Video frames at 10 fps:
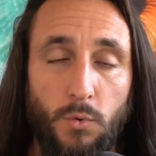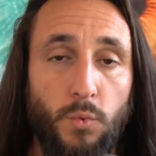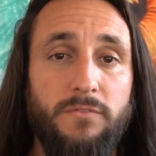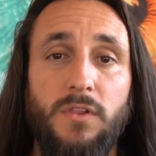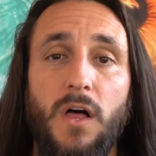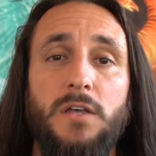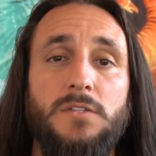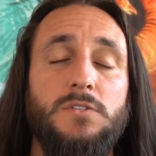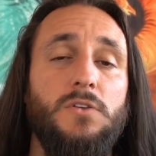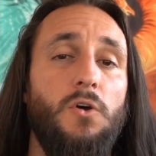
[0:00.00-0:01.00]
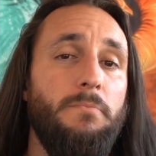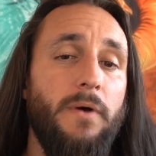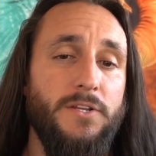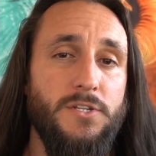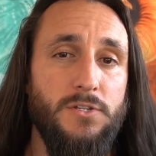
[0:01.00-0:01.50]
We've lost so
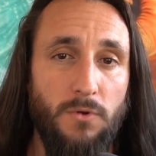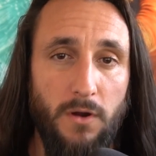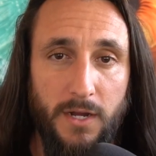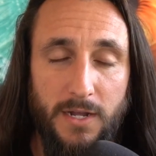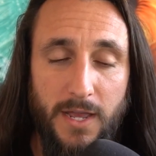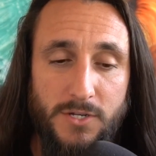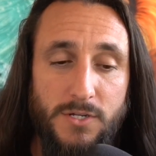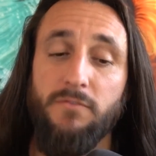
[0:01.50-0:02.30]
much to our connection